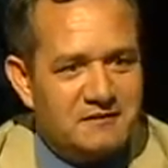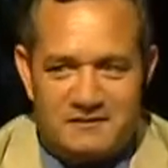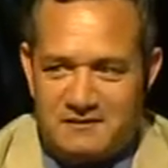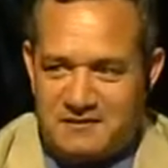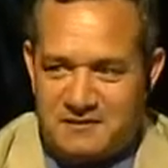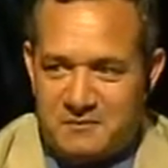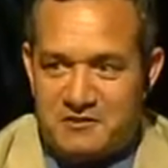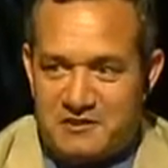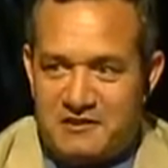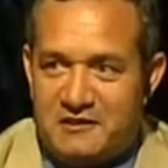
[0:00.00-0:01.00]
This
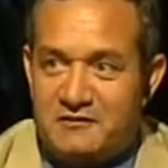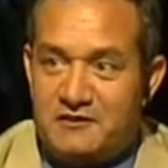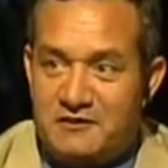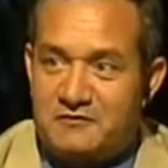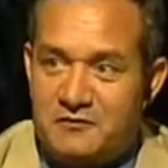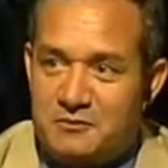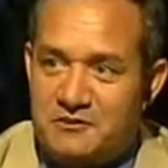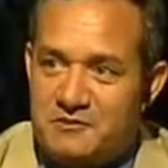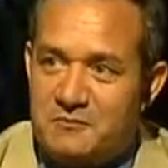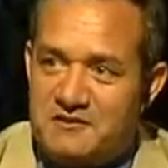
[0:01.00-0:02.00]
especially is from
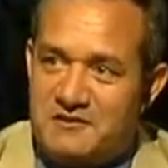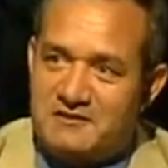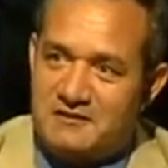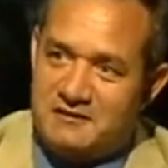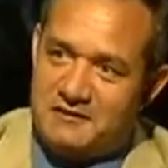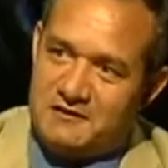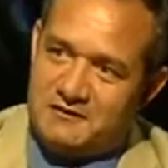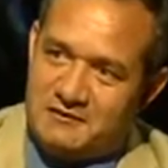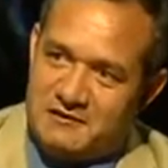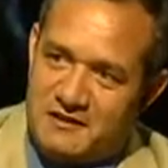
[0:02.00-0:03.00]
Egypt, beside the
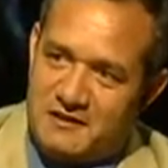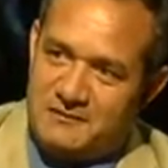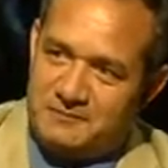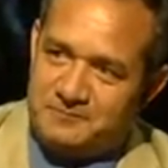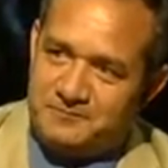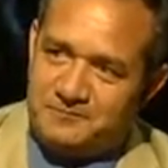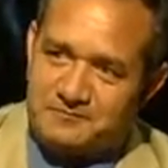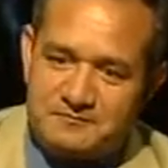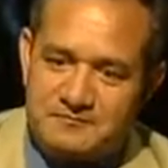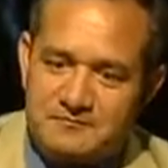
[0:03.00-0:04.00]
River Nile.
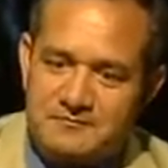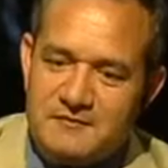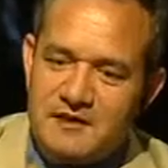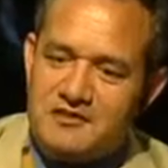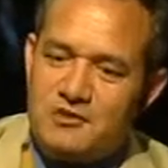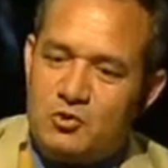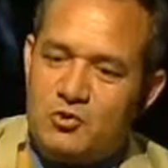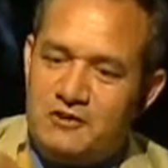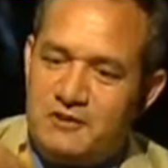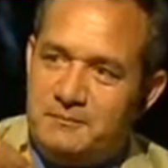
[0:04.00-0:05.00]
It's
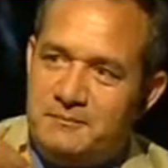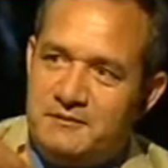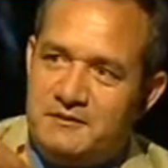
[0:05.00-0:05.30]
grown up